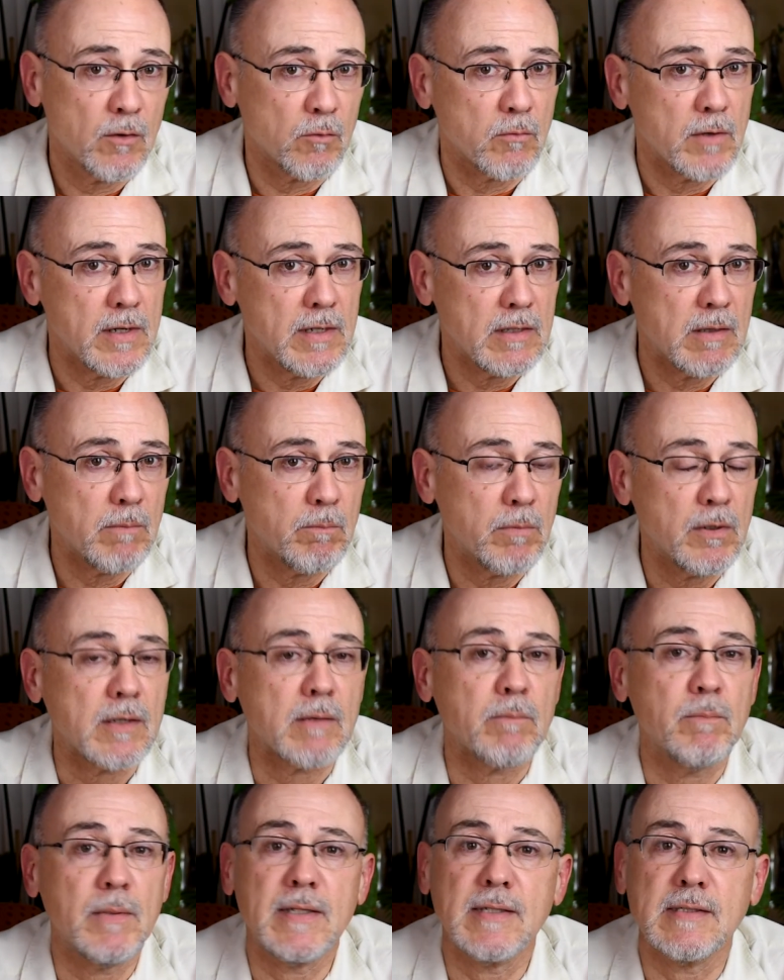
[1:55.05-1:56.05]
read the
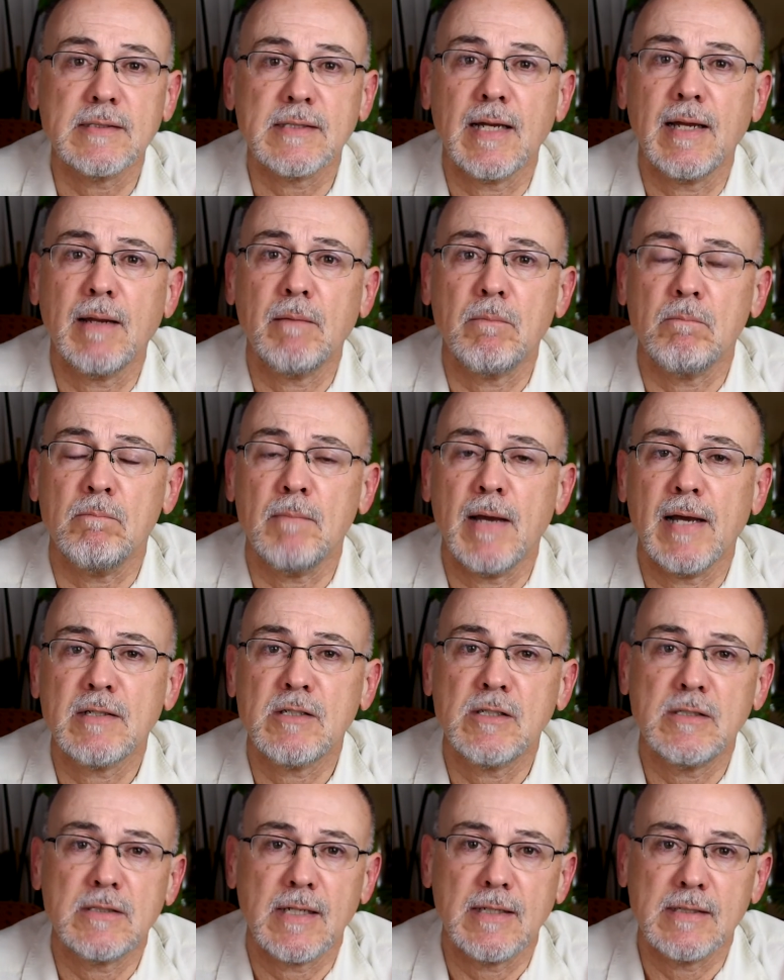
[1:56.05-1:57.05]
book, because that
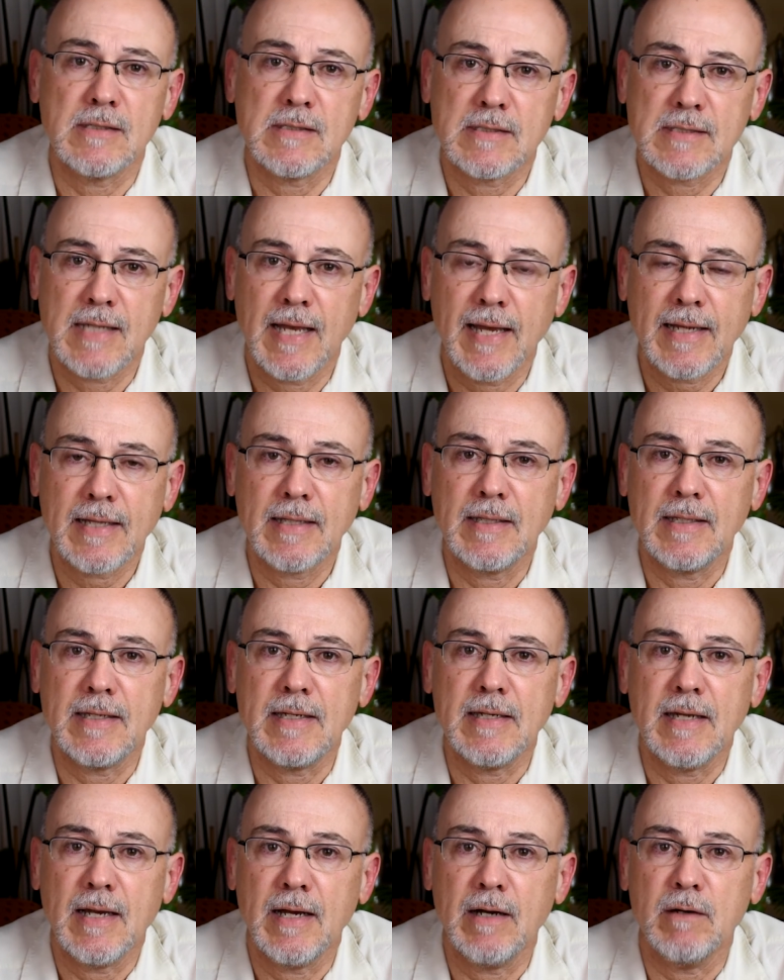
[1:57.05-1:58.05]
matches
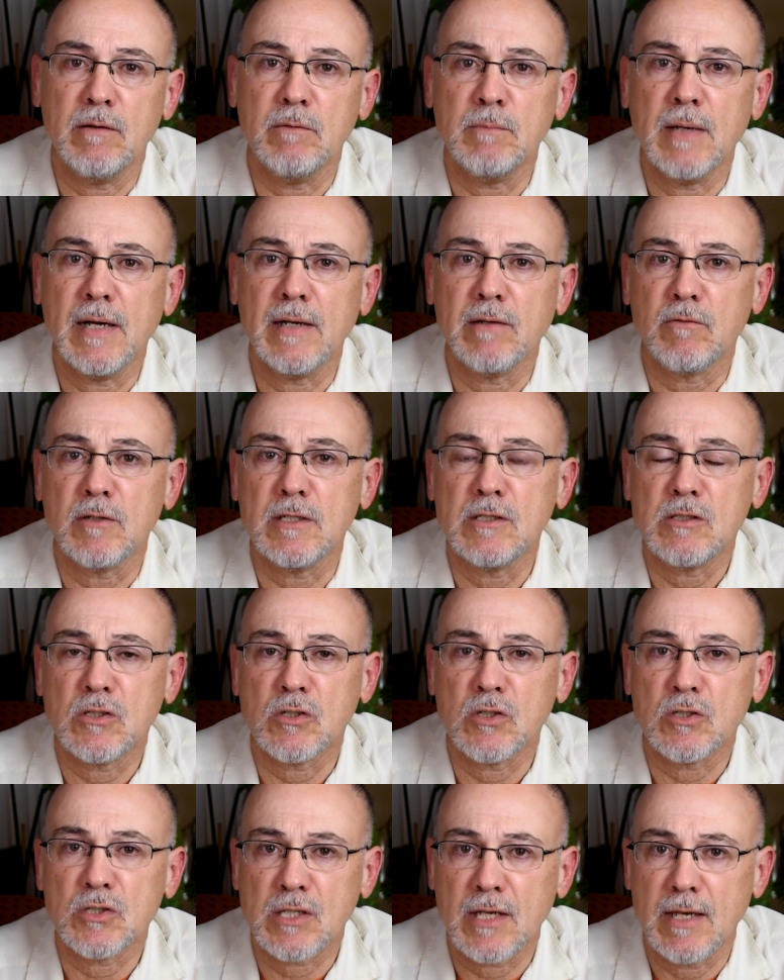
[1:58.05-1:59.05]
exactly how my
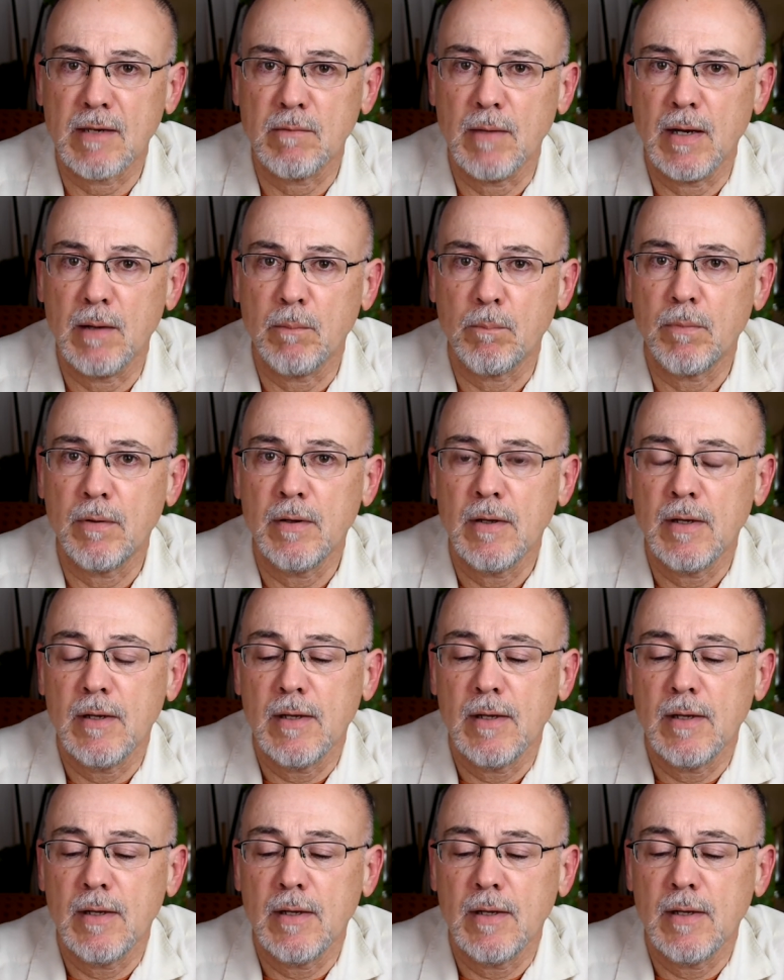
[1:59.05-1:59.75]
research came up.